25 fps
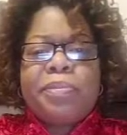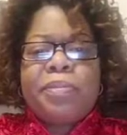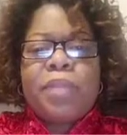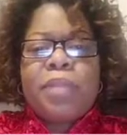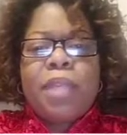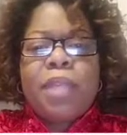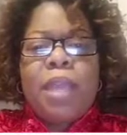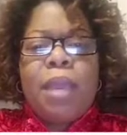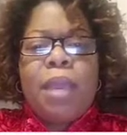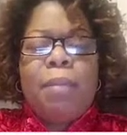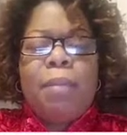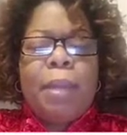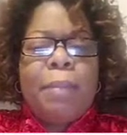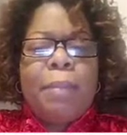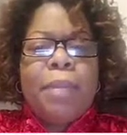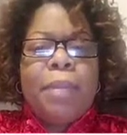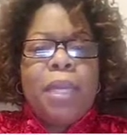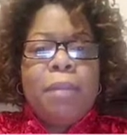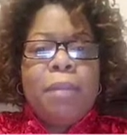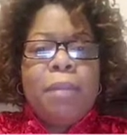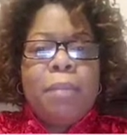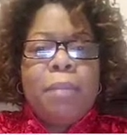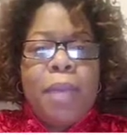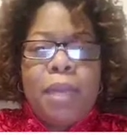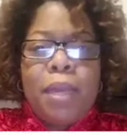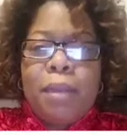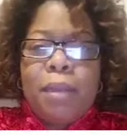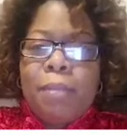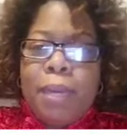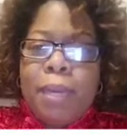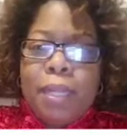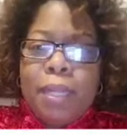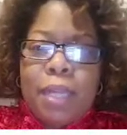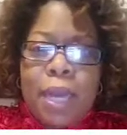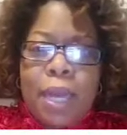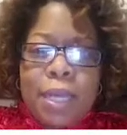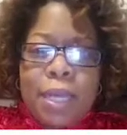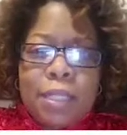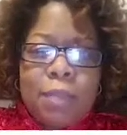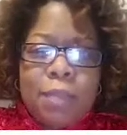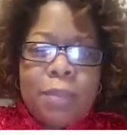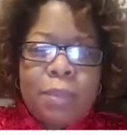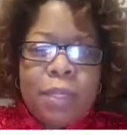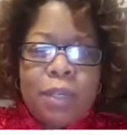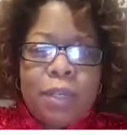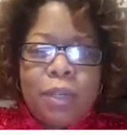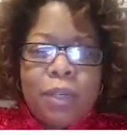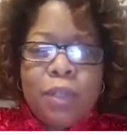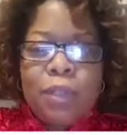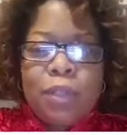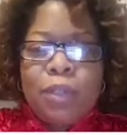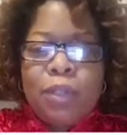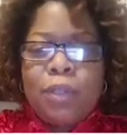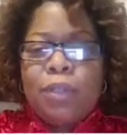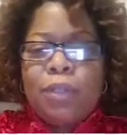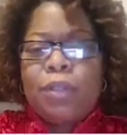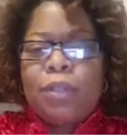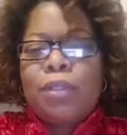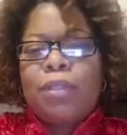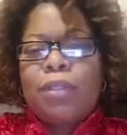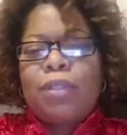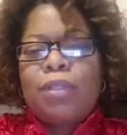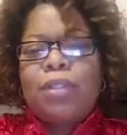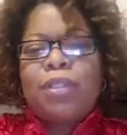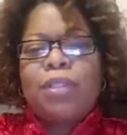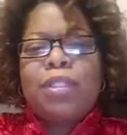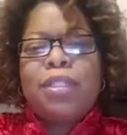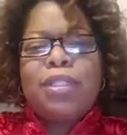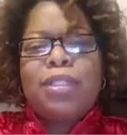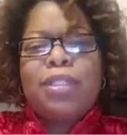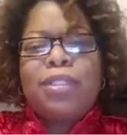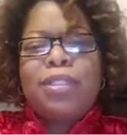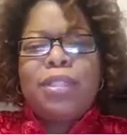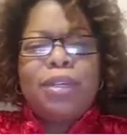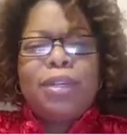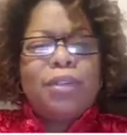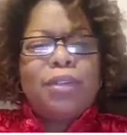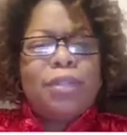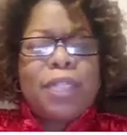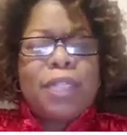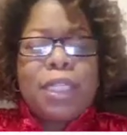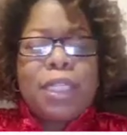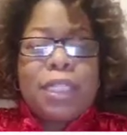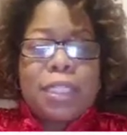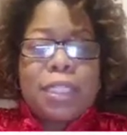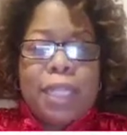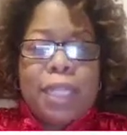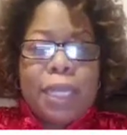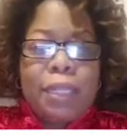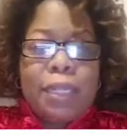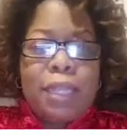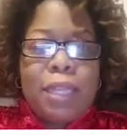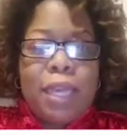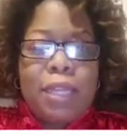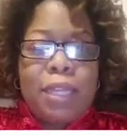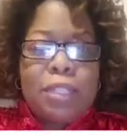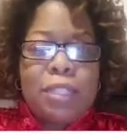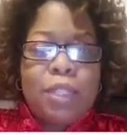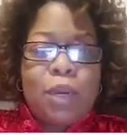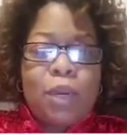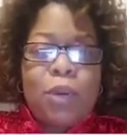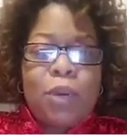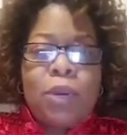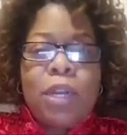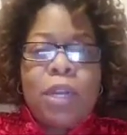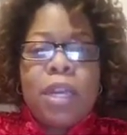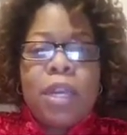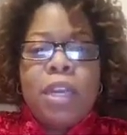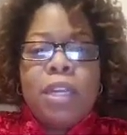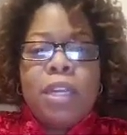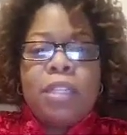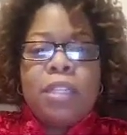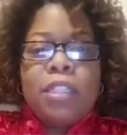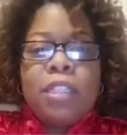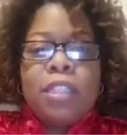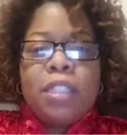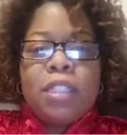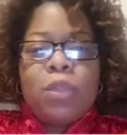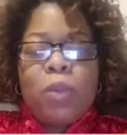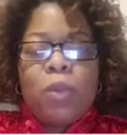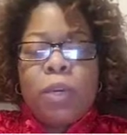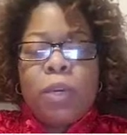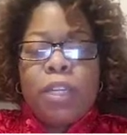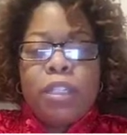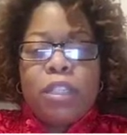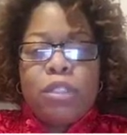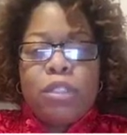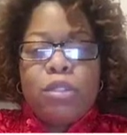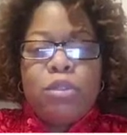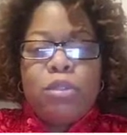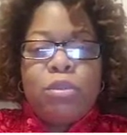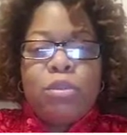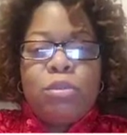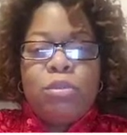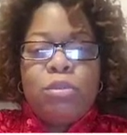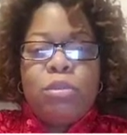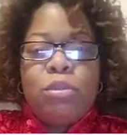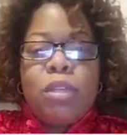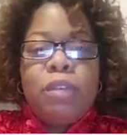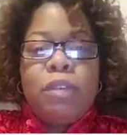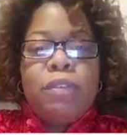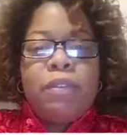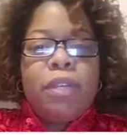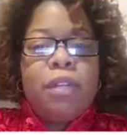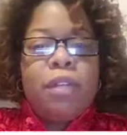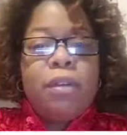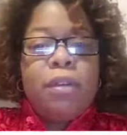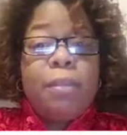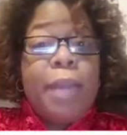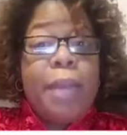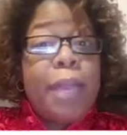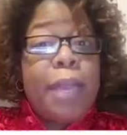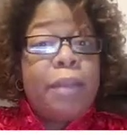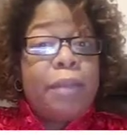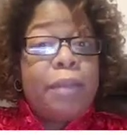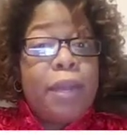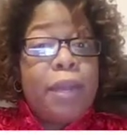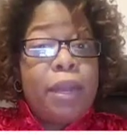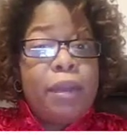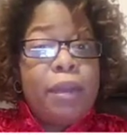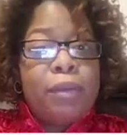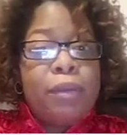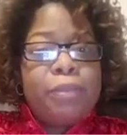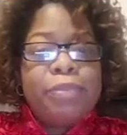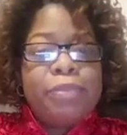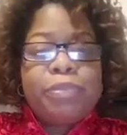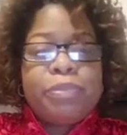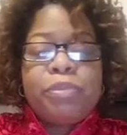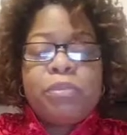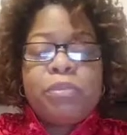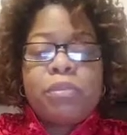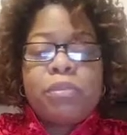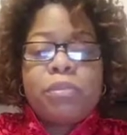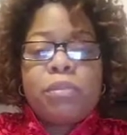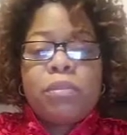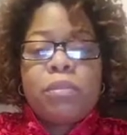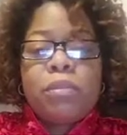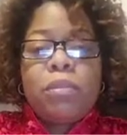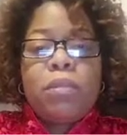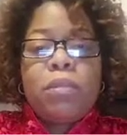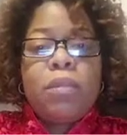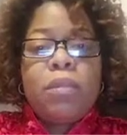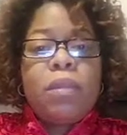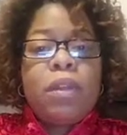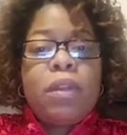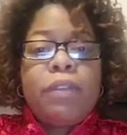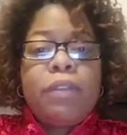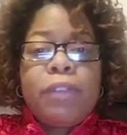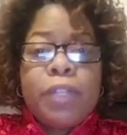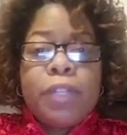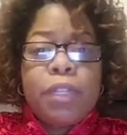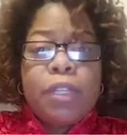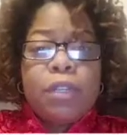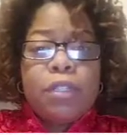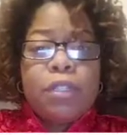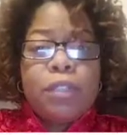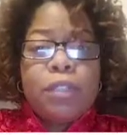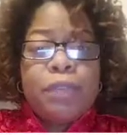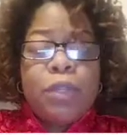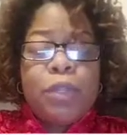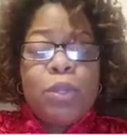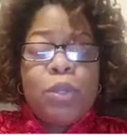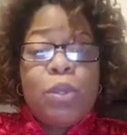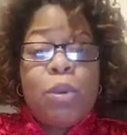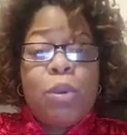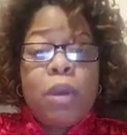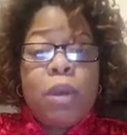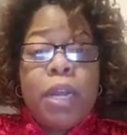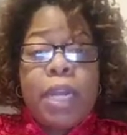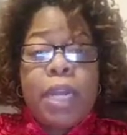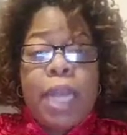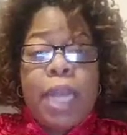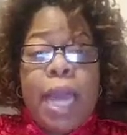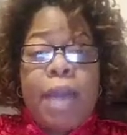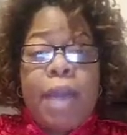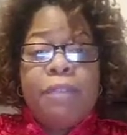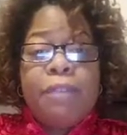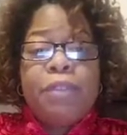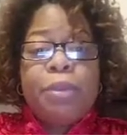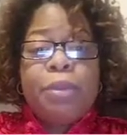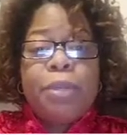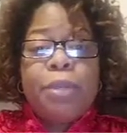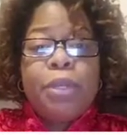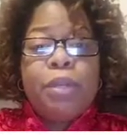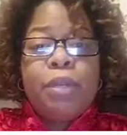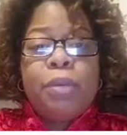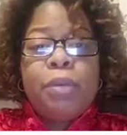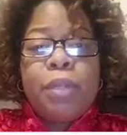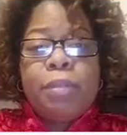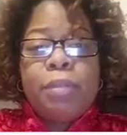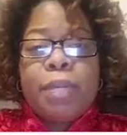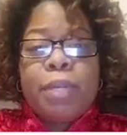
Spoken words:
am I being paid by the hospital, or things like that? So just wanted to give a little background for those of you who are not familiar with my